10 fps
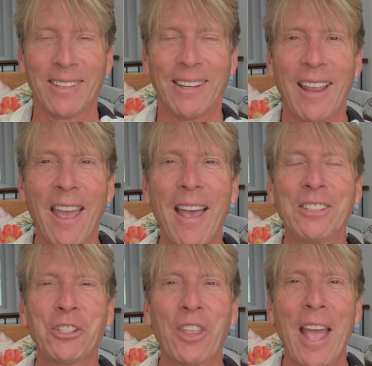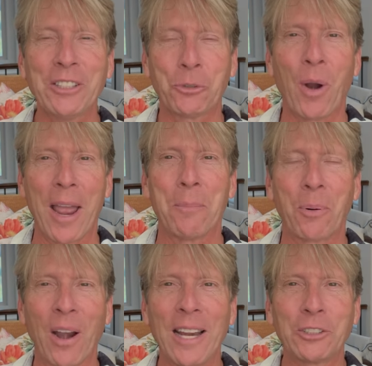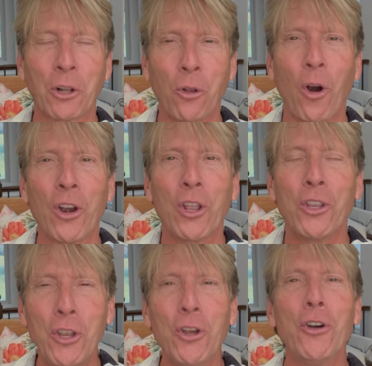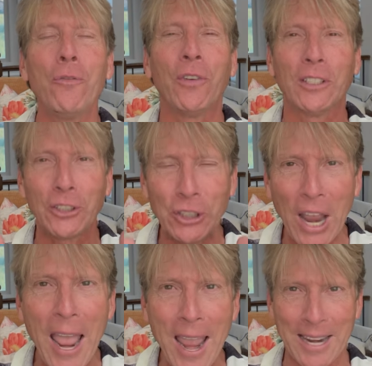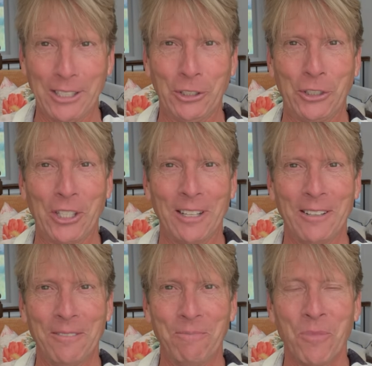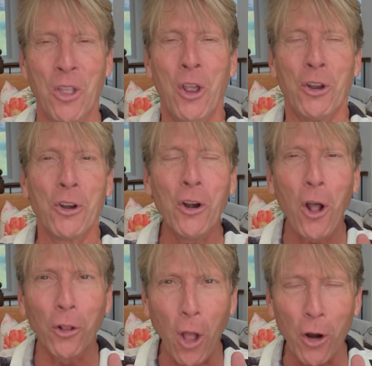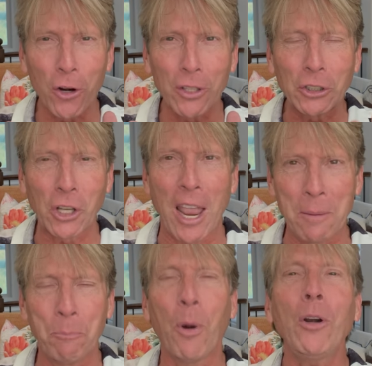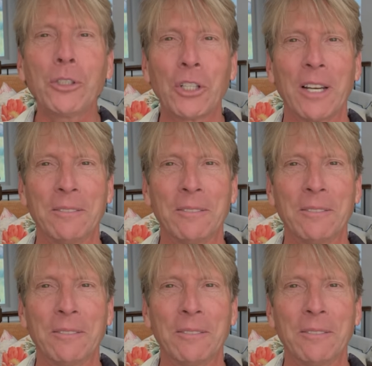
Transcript: Yes, that's right. Praise the Lord. You've changed. You're no longer the same person.